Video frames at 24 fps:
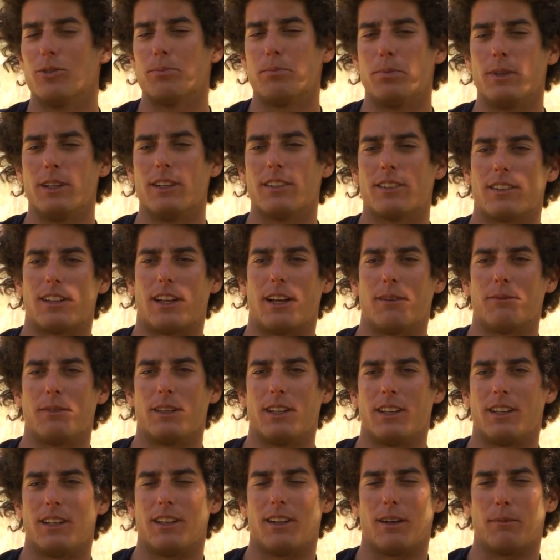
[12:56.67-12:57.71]
please tell
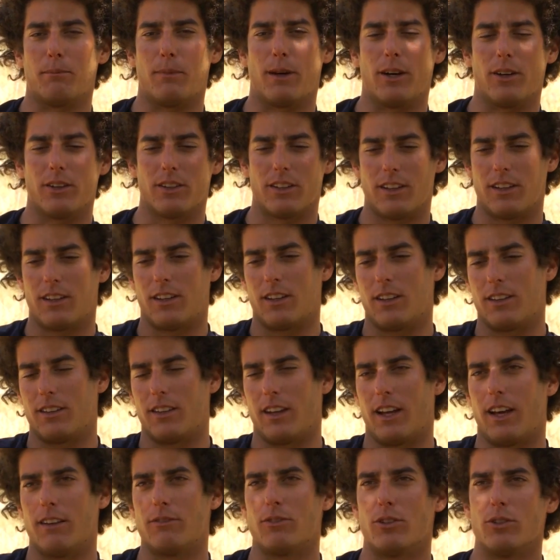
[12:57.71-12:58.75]
me about the
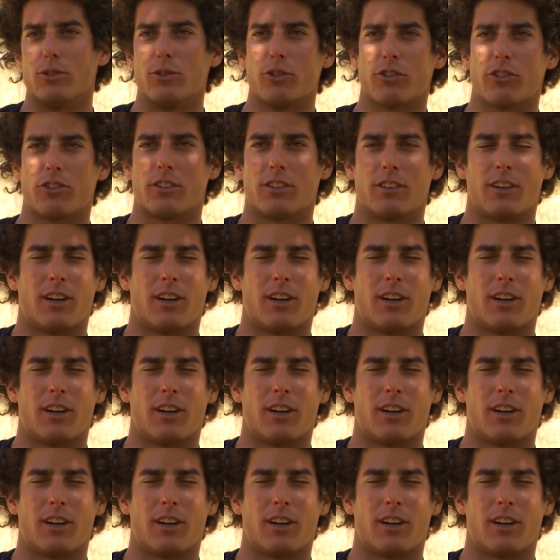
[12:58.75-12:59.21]
evolution?